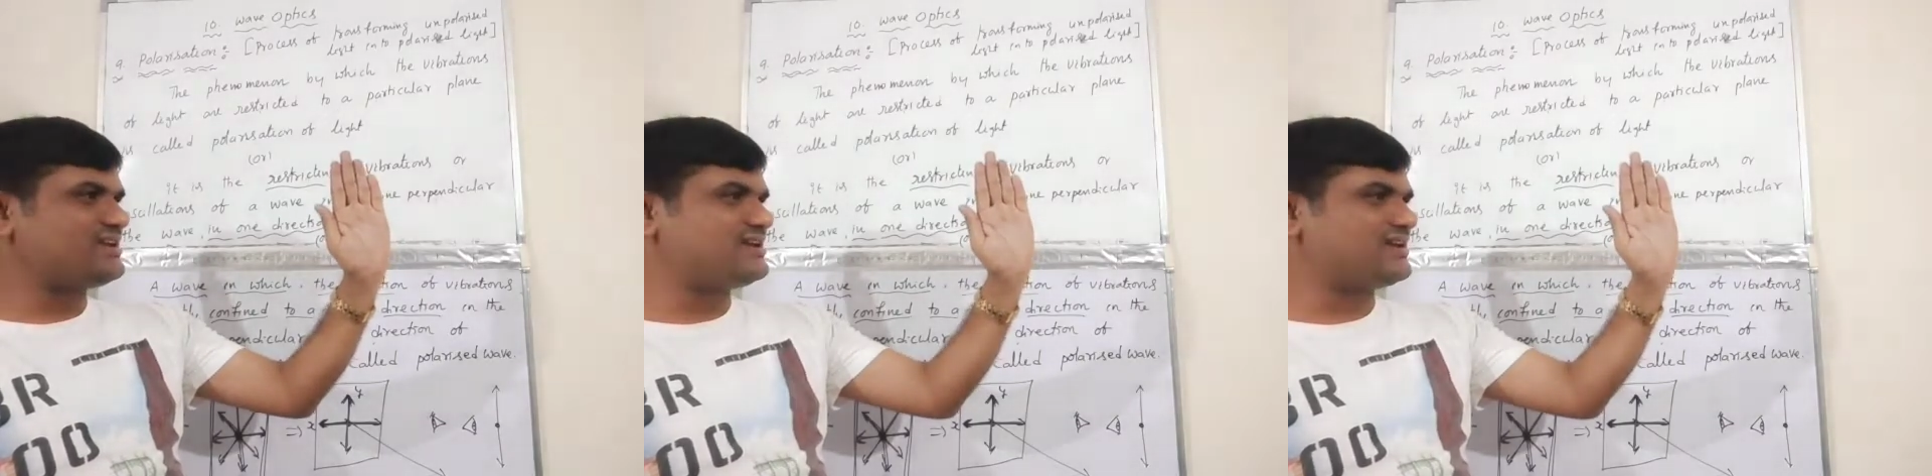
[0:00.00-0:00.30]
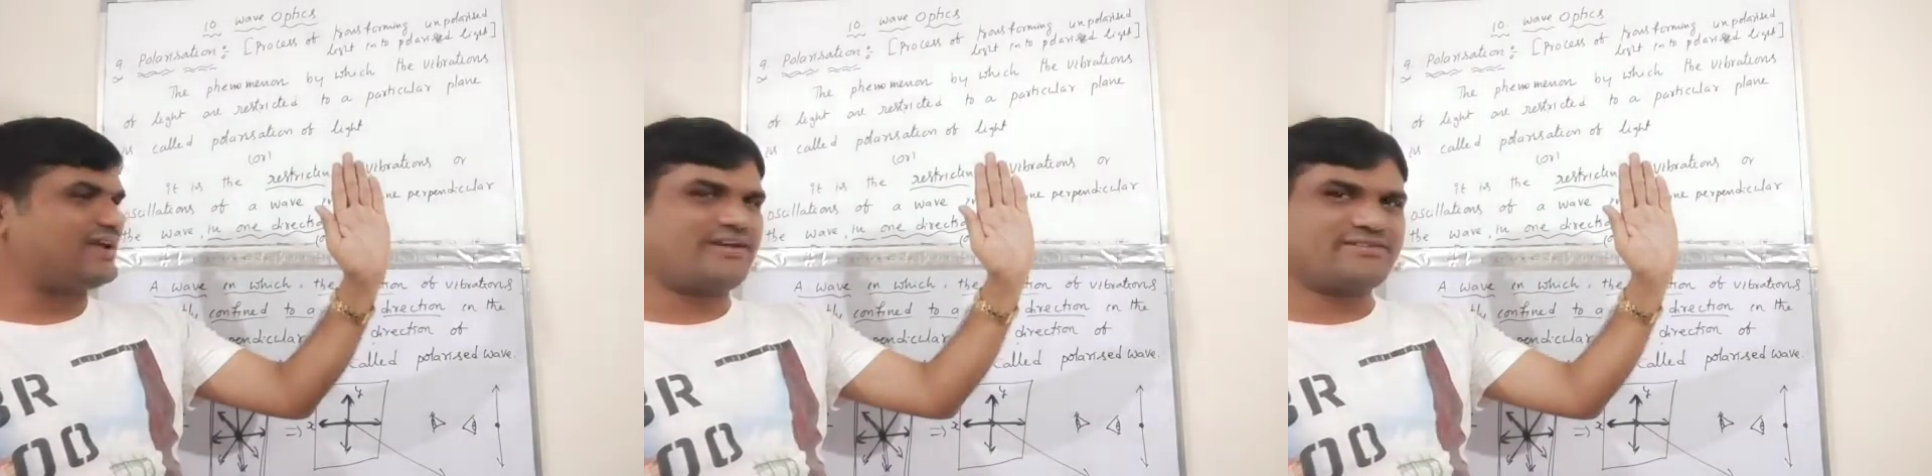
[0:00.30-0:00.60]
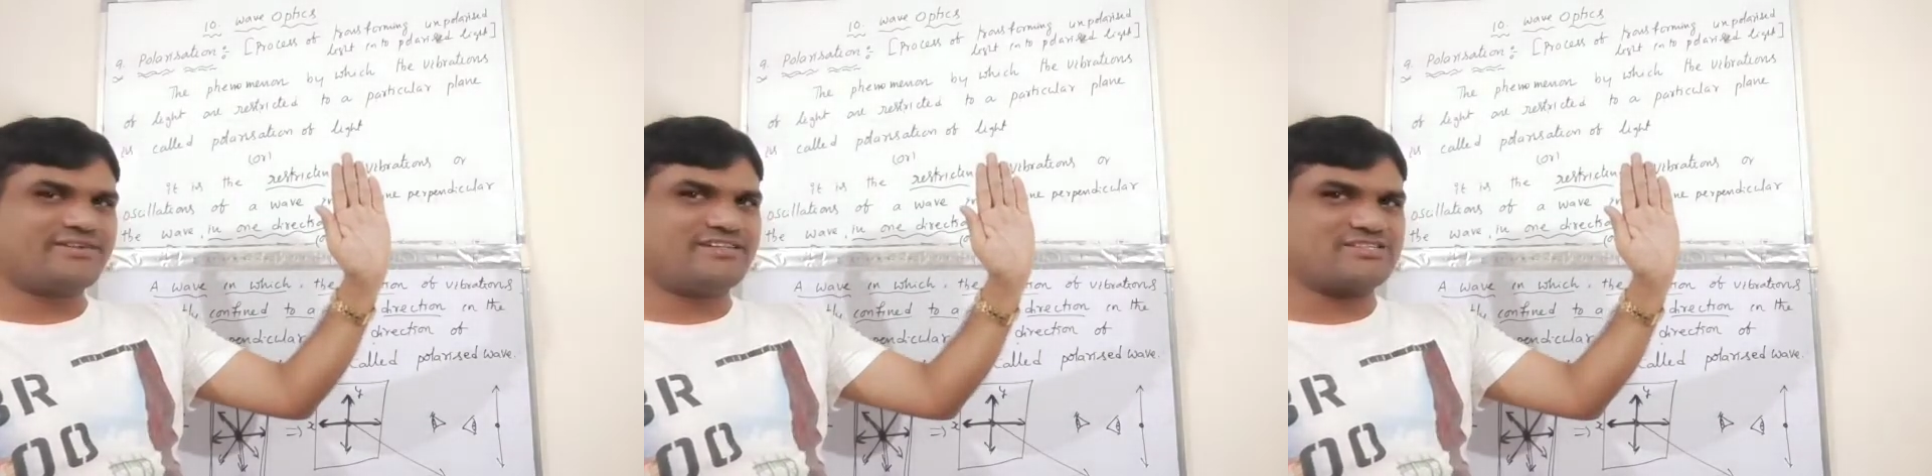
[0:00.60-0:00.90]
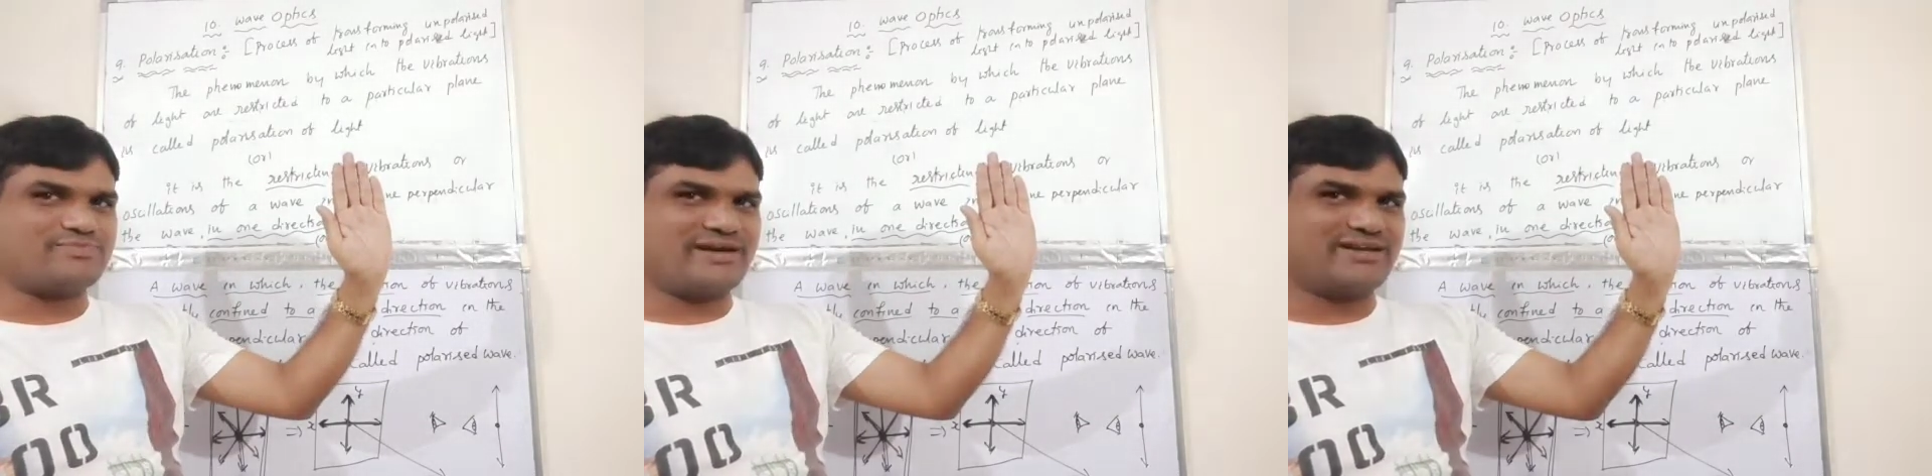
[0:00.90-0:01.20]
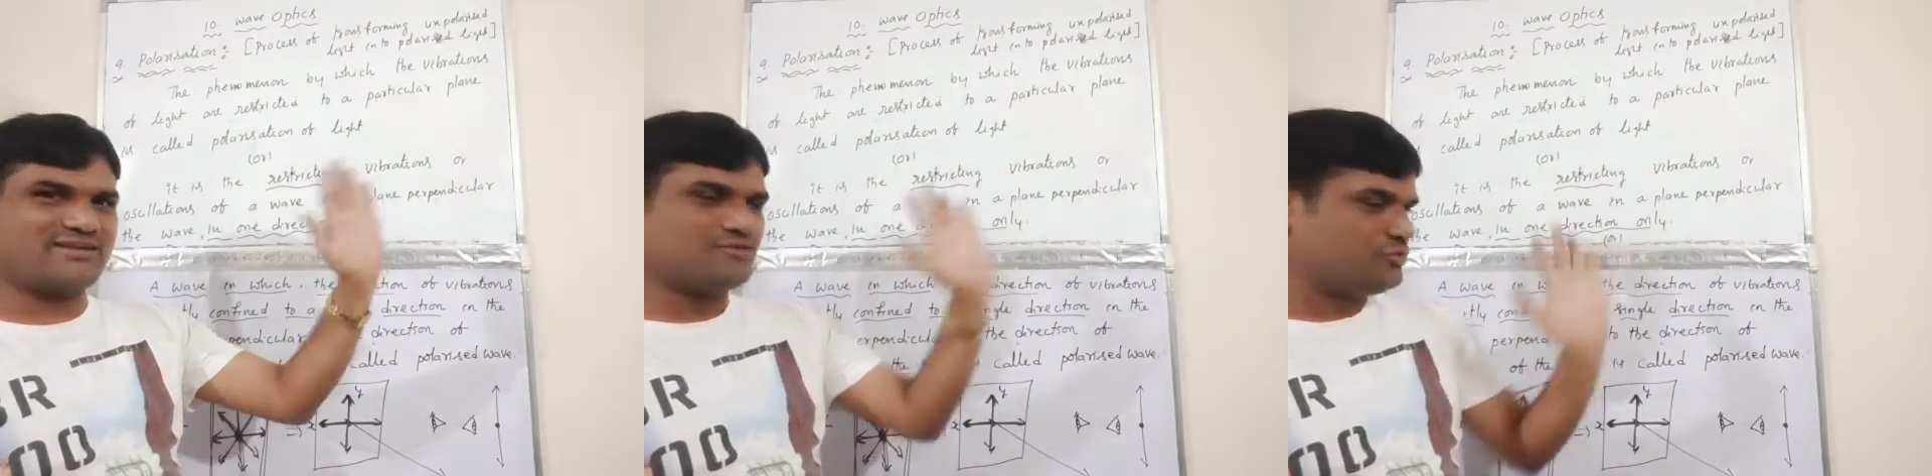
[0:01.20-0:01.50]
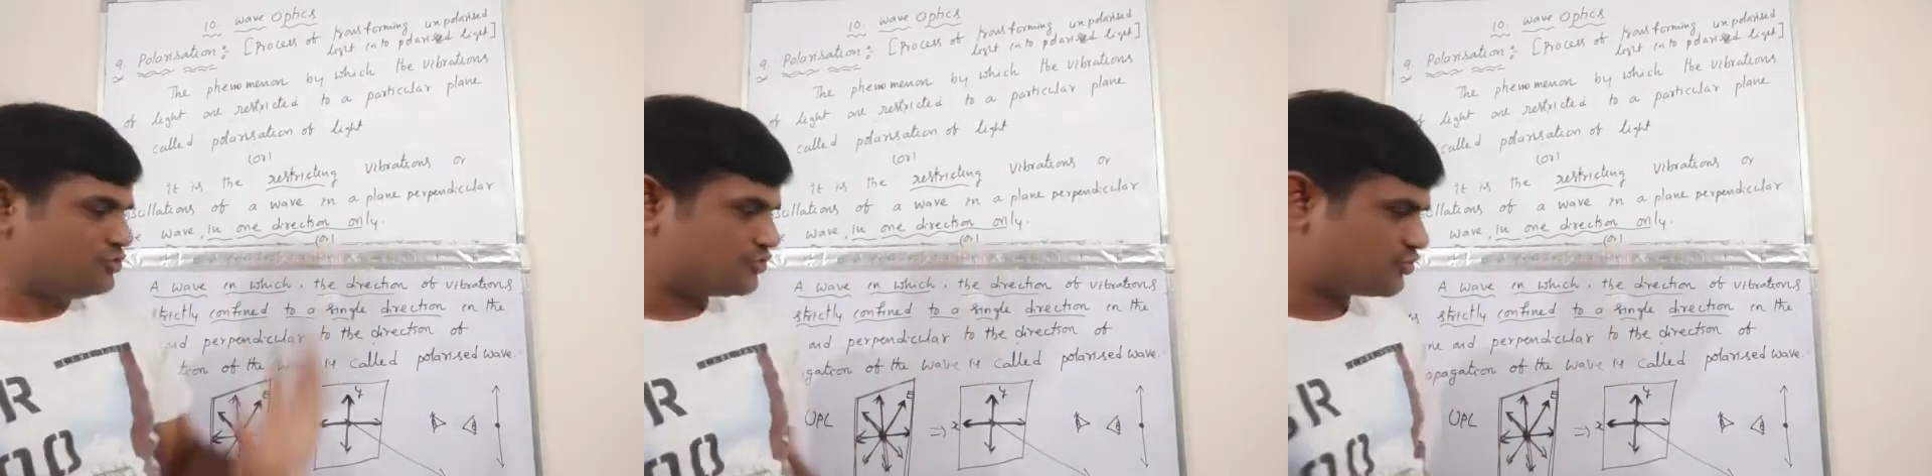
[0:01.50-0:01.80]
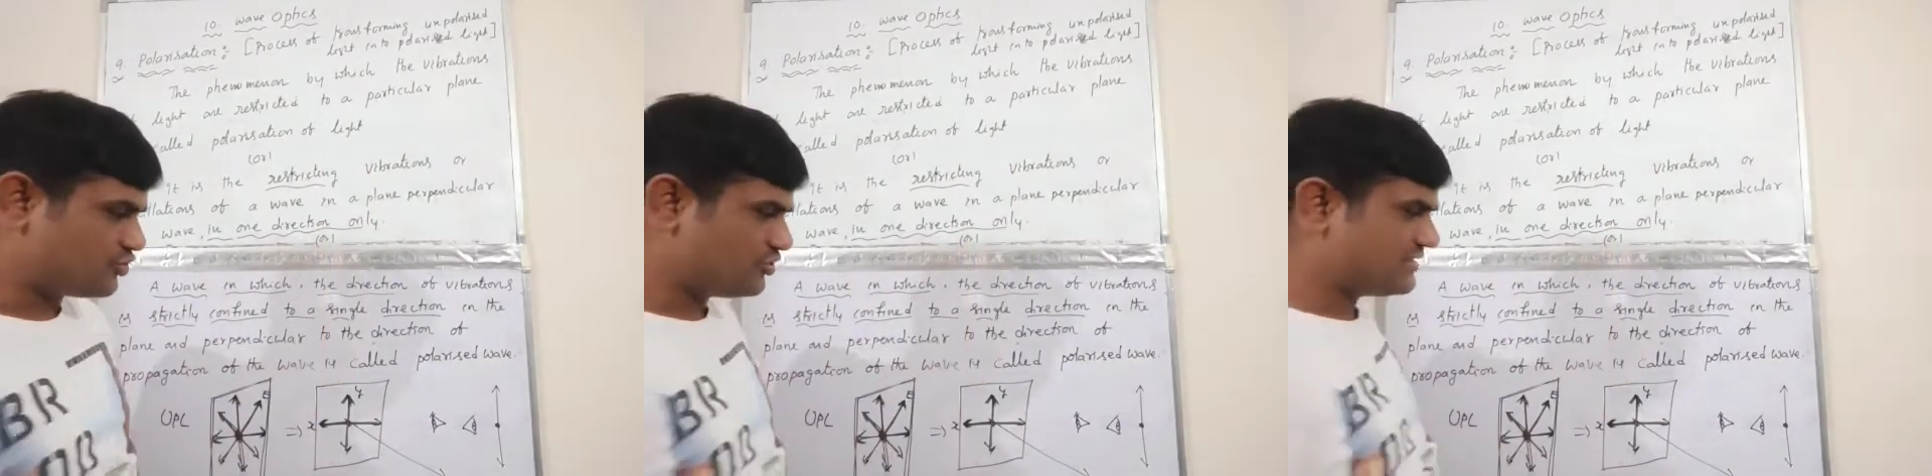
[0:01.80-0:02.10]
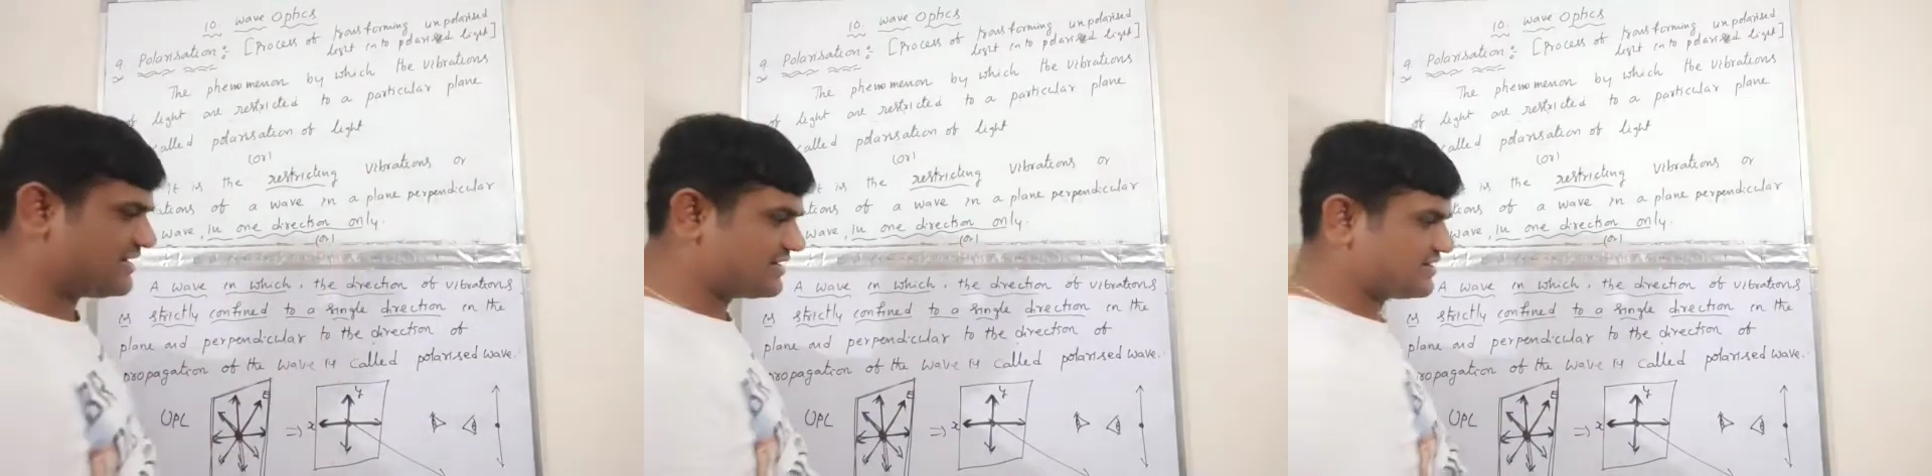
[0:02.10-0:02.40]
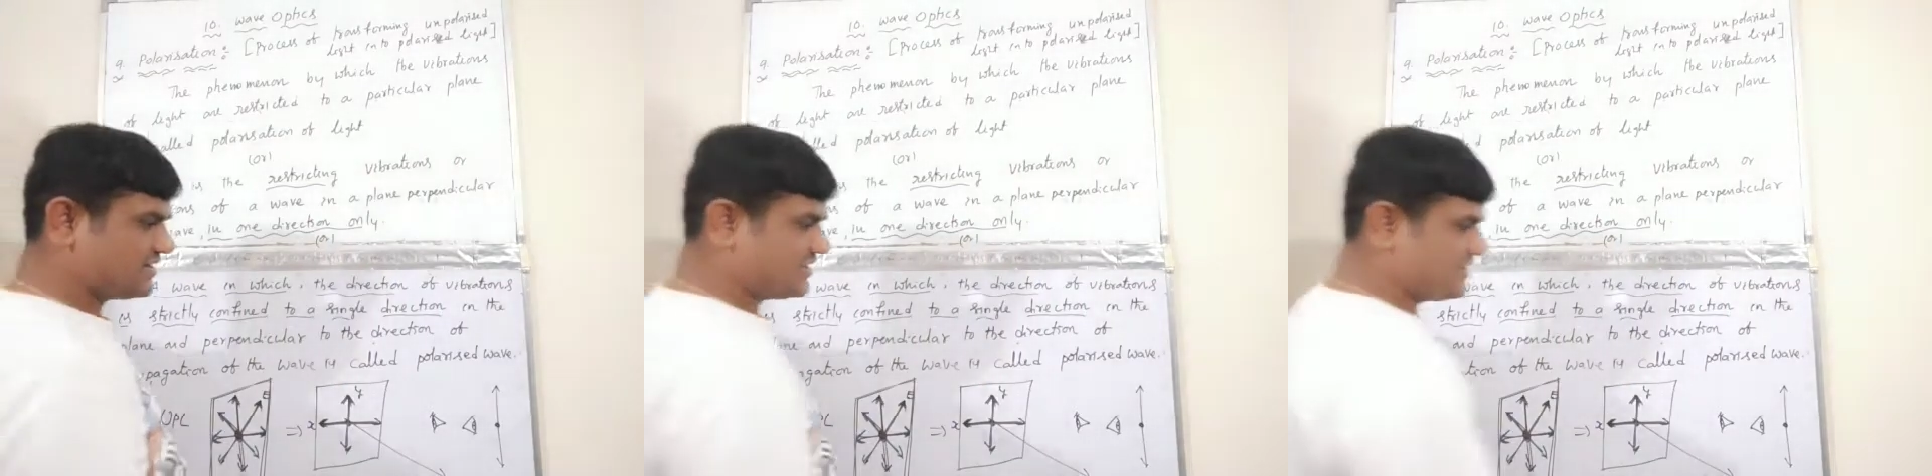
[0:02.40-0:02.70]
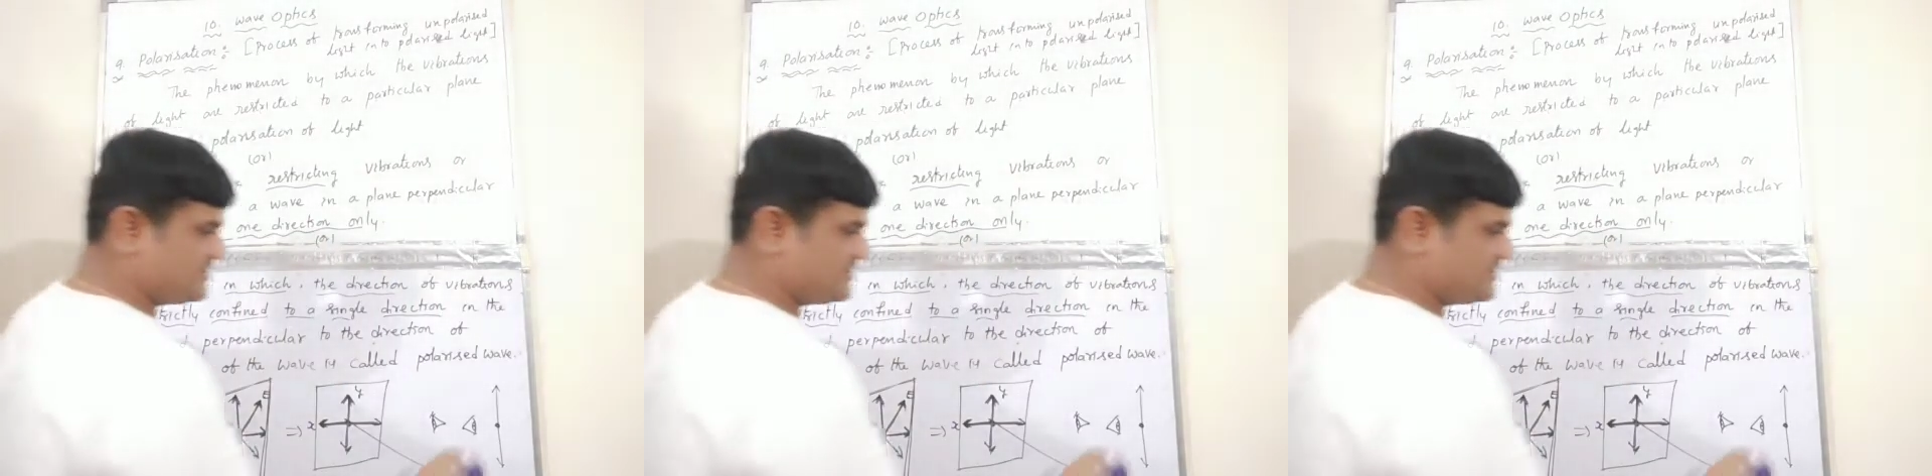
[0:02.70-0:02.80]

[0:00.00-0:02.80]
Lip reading: line. In this manner. So that in